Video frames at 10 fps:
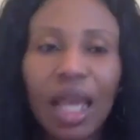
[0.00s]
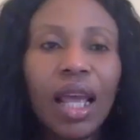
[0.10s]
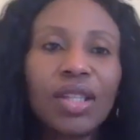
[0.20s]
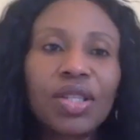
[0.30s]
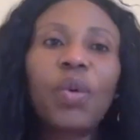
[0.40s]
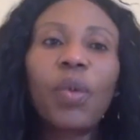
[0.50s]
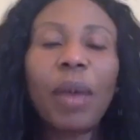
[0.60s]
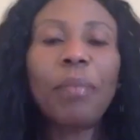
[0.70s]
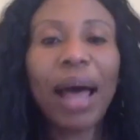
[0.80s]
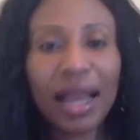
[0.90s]
So we
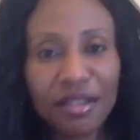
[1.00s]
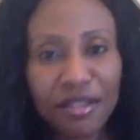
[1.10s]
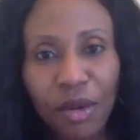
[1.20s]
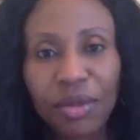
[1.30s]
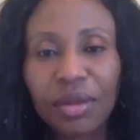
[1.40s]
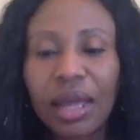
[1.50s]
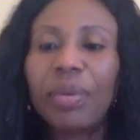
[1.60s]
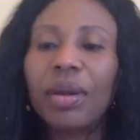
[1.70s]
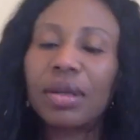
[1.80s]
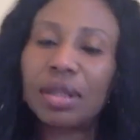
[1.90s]
went back and forth on
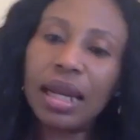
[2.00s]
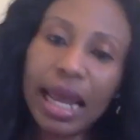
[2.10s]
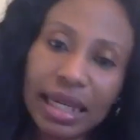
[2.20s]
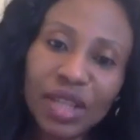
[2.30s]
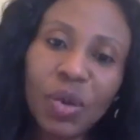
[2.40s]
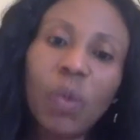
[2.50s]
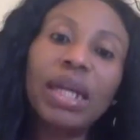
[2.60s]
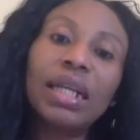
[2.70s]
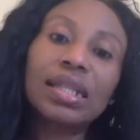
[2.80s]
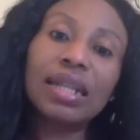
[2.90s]
that, because the lenders were
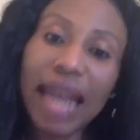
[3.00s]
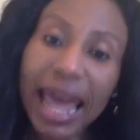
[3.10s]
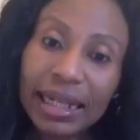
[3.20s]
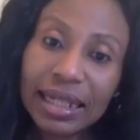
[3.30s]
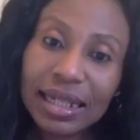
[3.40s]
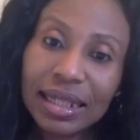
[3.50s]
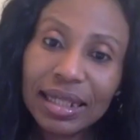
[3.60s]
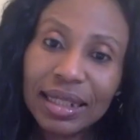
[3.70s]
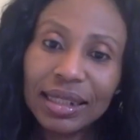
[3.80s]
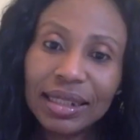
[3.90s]
willing to lend,
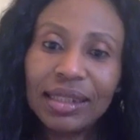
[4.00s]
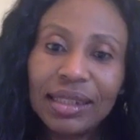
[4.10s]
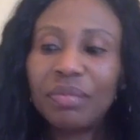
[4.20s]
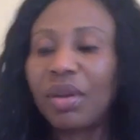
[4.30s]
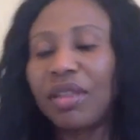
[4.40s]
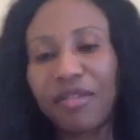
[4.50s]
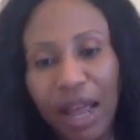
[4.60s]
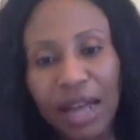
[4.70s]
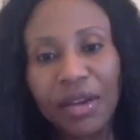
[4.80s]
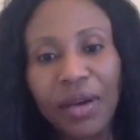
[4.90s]
but the
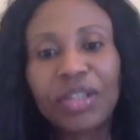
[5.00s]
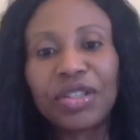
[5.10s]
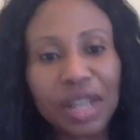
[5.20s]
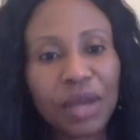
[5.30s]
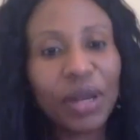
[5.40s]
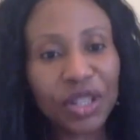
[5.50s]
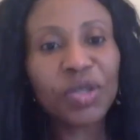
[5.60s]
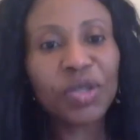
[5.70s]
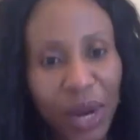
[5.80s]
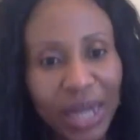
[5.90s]
valuer, they were
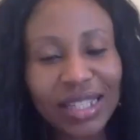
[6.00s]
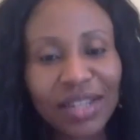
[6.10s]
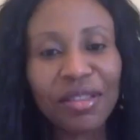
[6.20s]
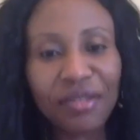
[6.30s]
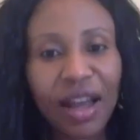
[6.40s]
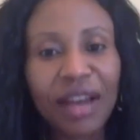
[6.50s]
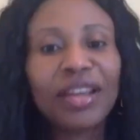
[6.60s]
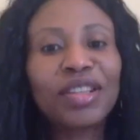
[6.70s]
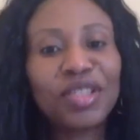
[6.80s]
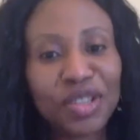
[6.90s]
just waiting on the
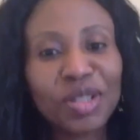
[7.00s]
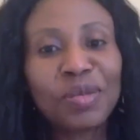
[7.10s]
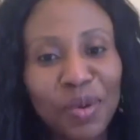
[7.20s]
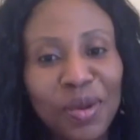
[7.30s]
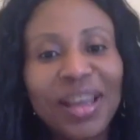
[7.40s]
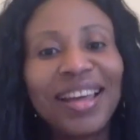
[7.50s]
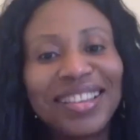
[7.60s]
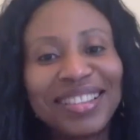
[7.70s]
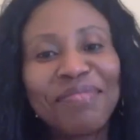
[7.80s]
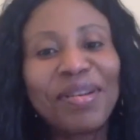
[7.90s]
valuer to just
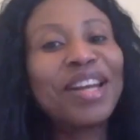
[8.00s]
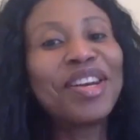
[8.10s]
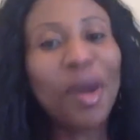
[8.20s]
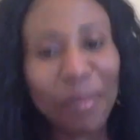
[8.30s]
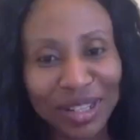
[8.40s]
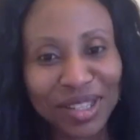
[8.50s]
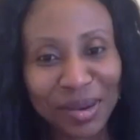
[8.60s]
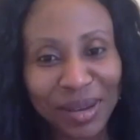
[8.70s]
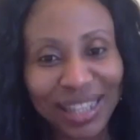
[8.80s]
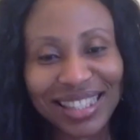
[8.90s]
put a number
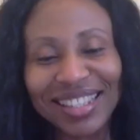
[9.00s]
to it.